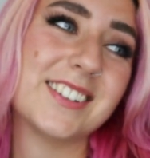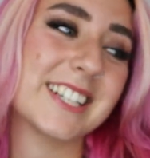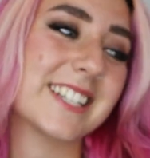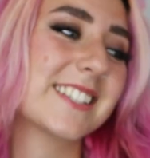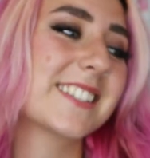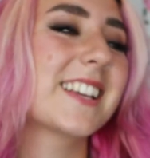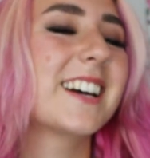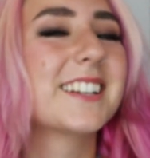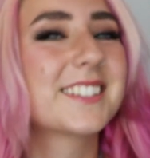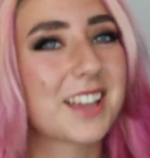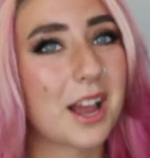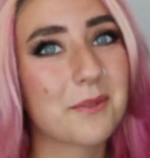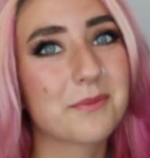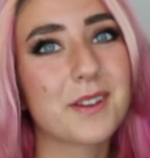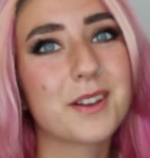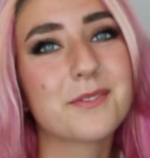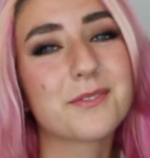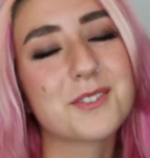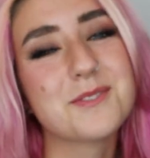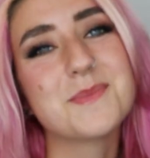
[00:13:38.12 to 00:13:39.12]
one is a top
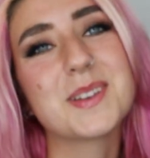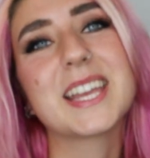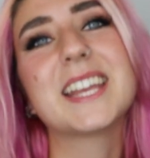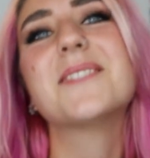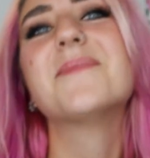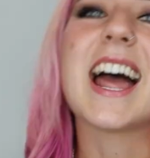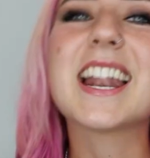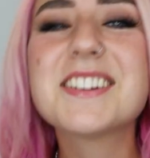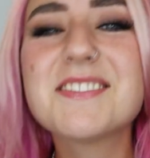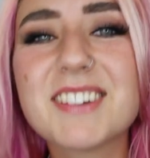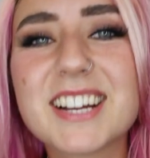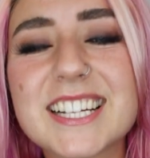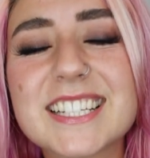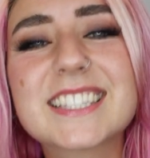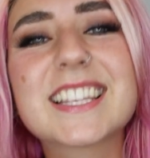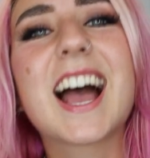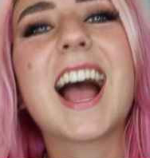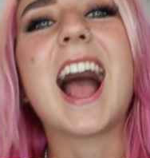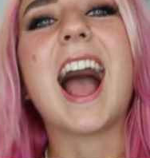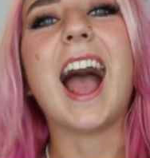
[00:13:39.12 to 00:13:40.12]
fave for me. Anyways,
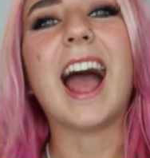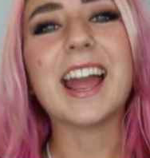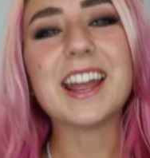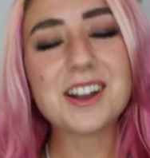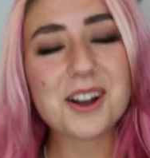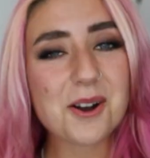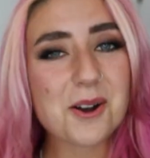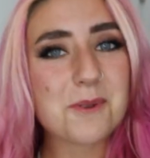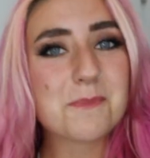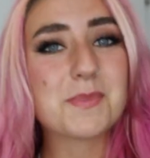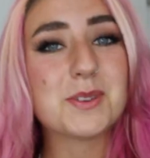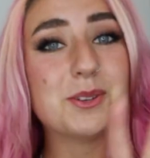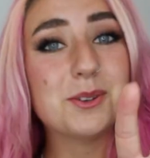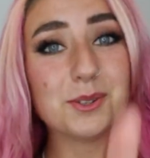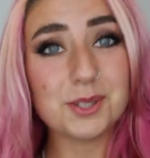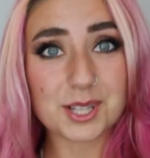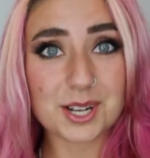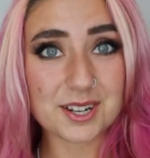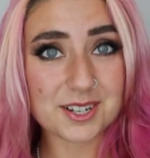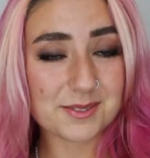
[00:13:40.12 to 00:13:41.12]
I hope you
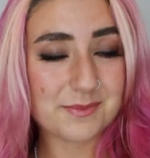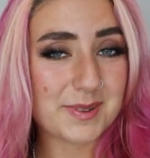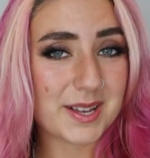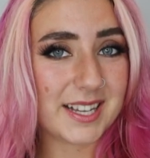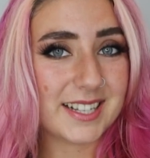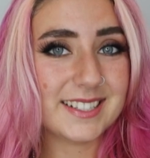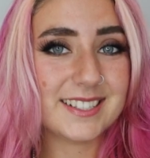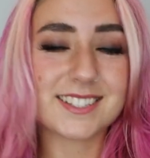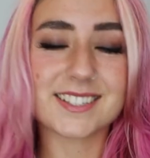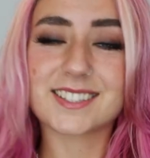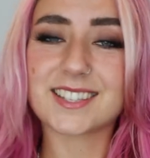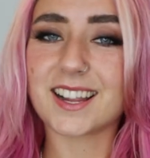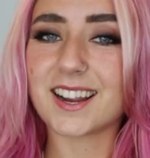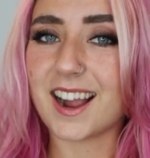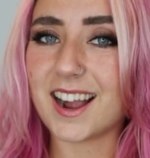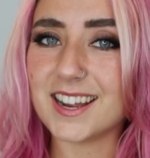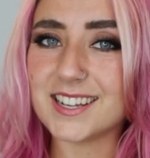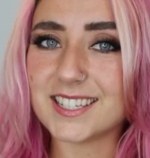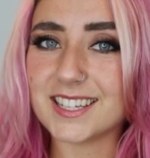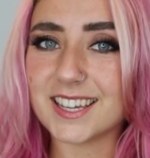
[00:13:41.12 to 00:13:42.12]
learned a bit, just like
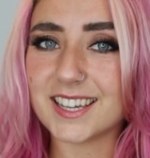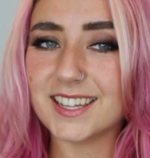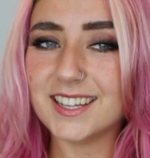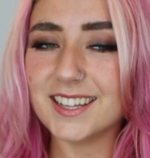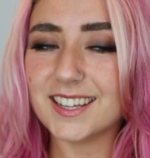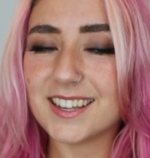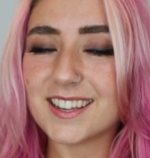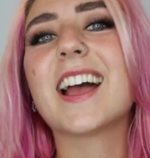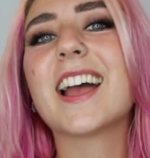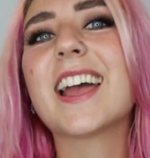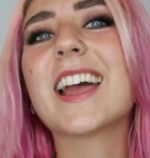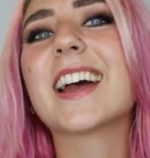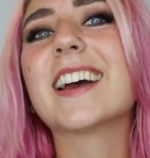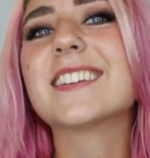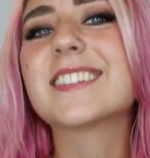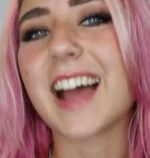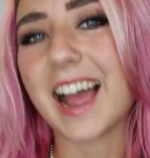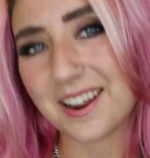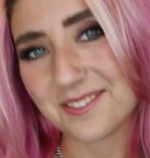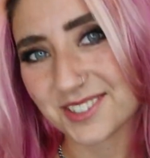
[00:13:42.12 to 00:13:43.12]
I did, and
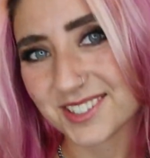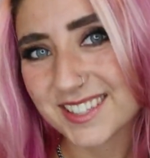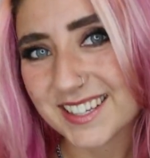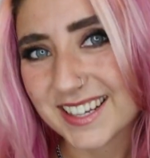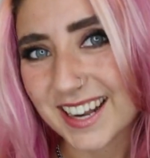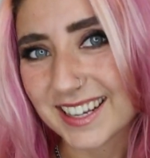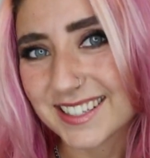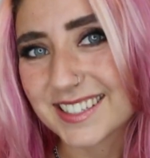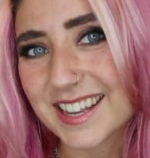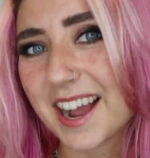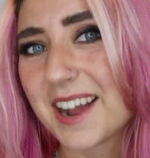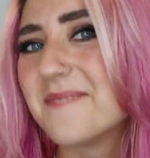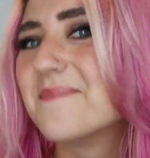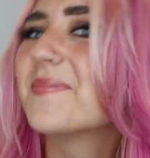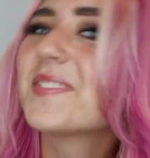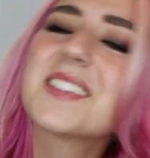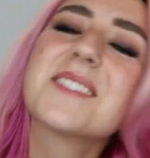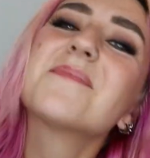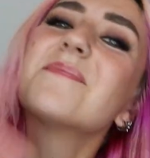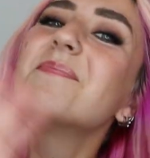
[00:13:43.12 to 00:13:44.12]
I will see you next time.